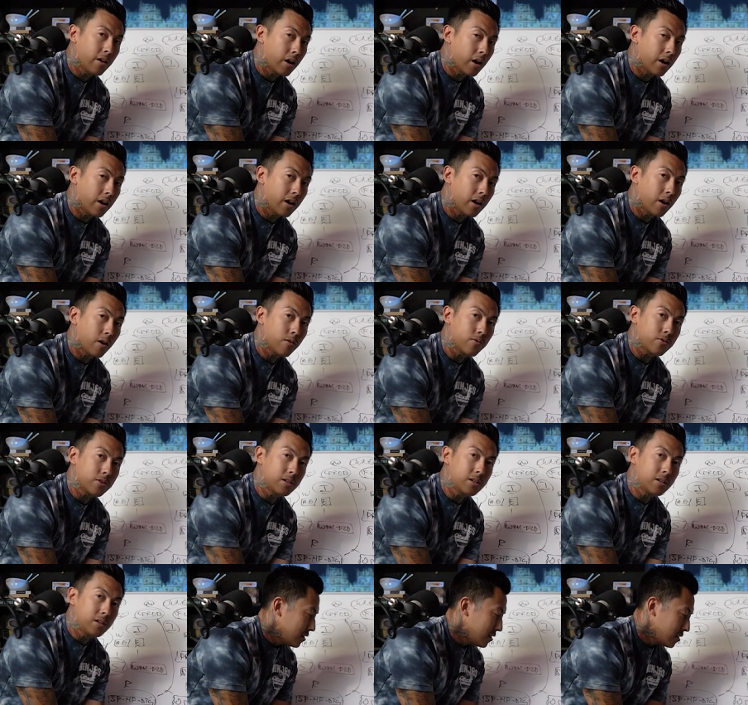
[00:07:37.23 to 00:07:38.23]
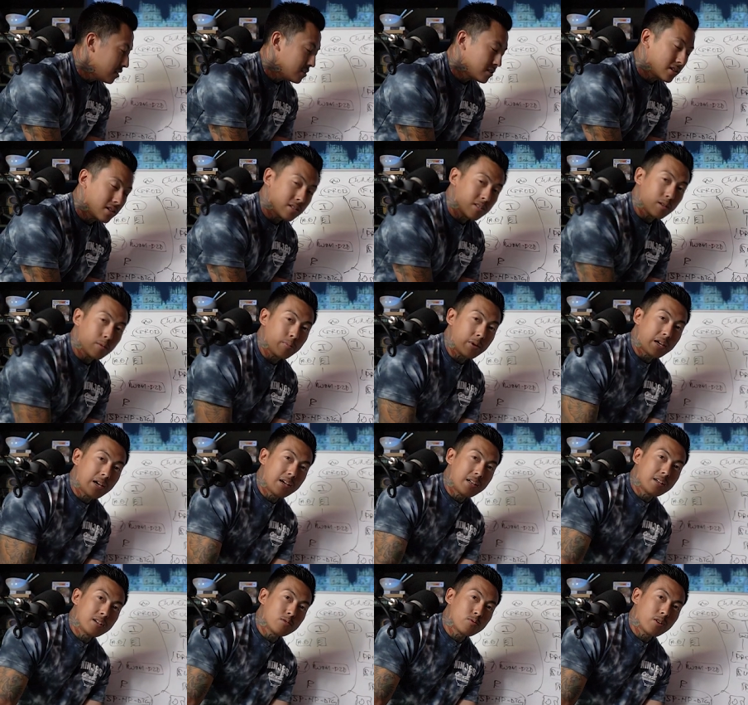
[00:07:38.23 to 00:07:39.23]
Hopefully, is there a
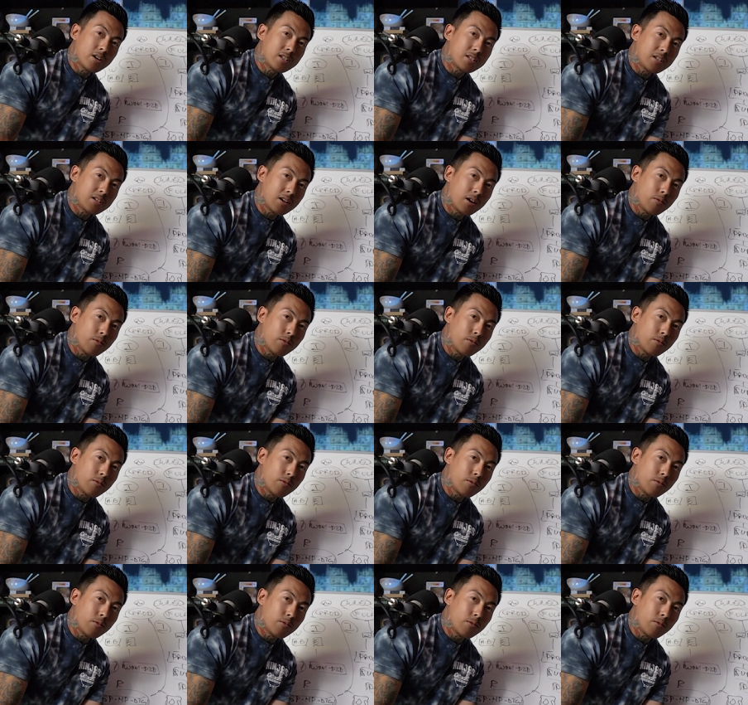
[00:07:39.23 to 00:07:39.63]
CPA that's watching?